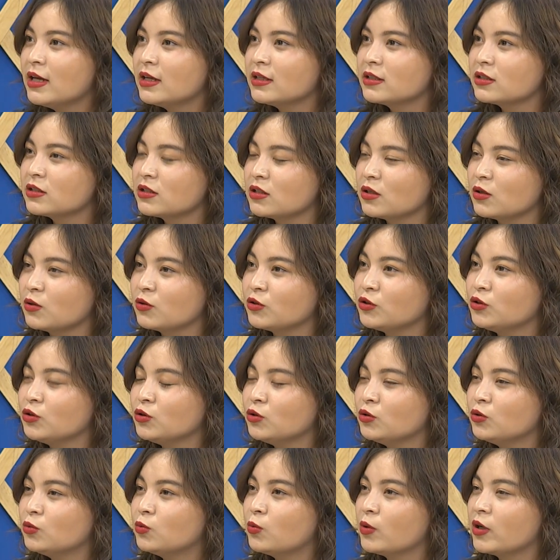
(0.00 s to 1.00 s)
So
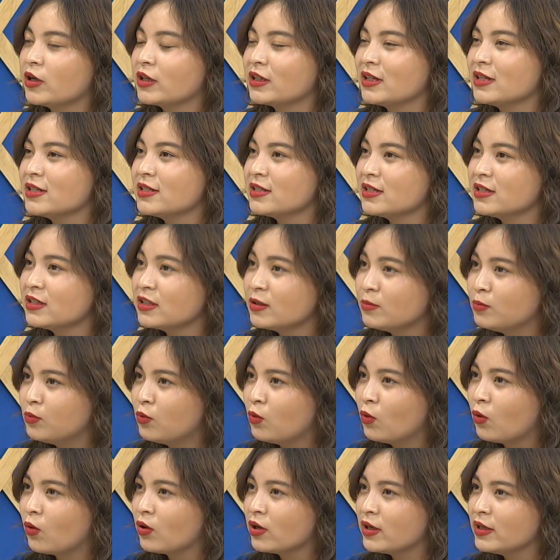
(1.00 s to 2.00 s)
you worked in
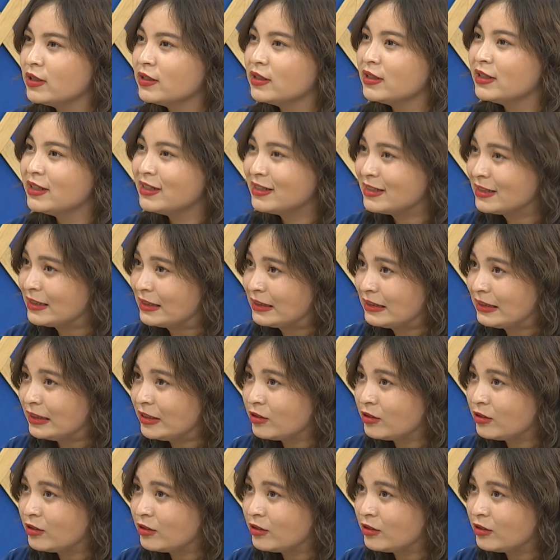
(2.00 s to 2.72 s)
Singapore, in Italy,